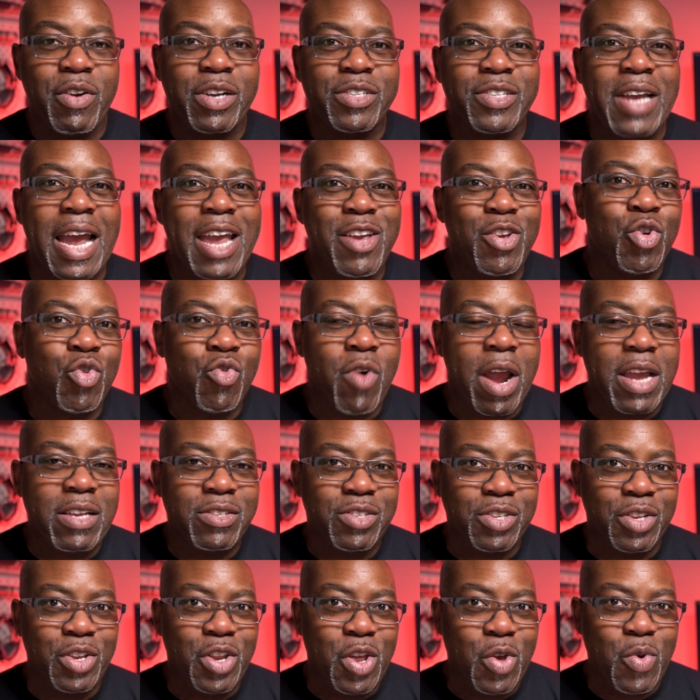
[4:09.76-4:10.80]
is a
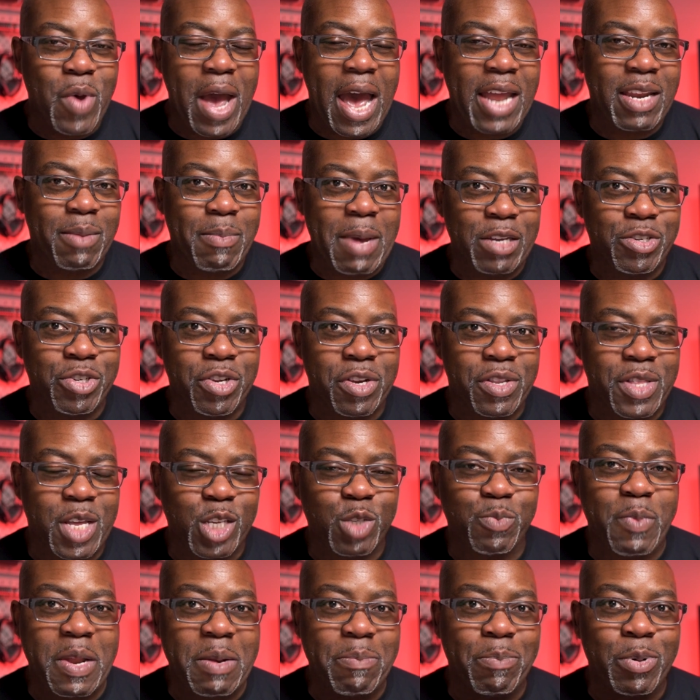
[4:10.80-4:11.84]
great new animation that's been